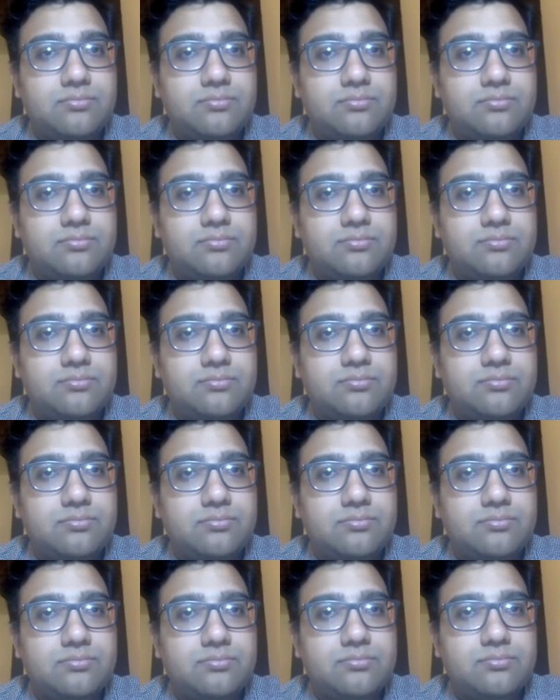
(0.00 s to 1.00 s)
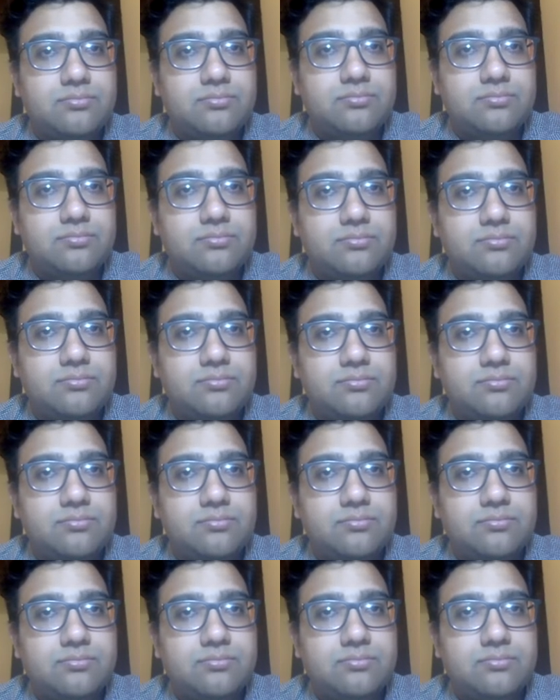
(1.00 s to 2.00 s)

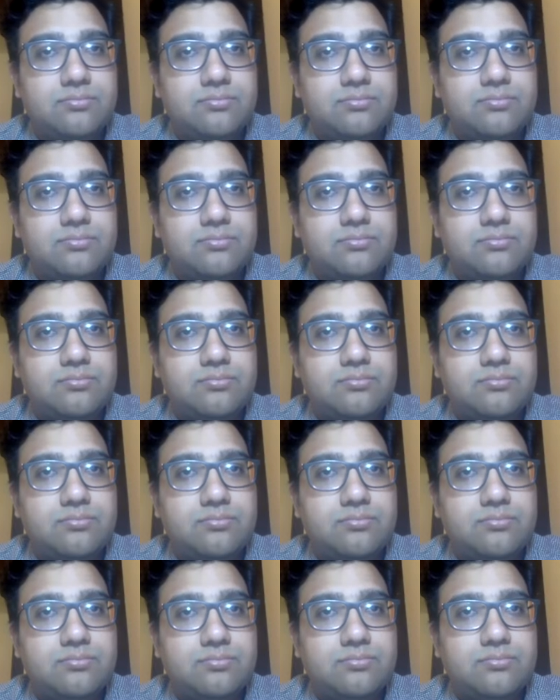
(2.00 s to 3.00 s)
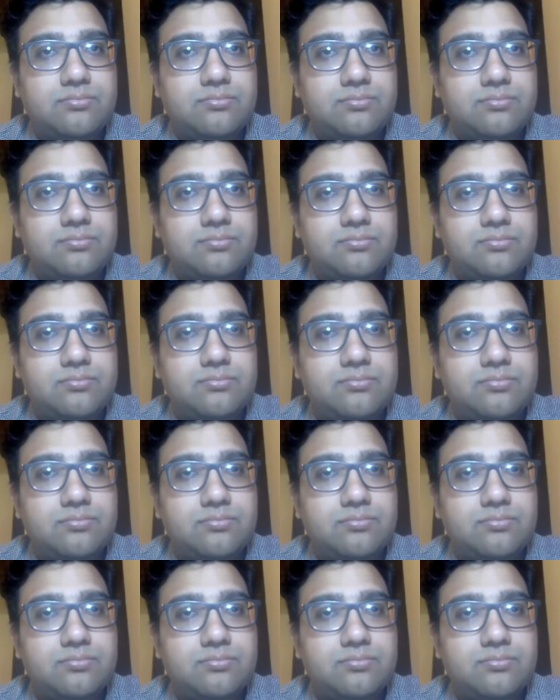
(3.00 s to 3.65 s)
This person isn't speaking.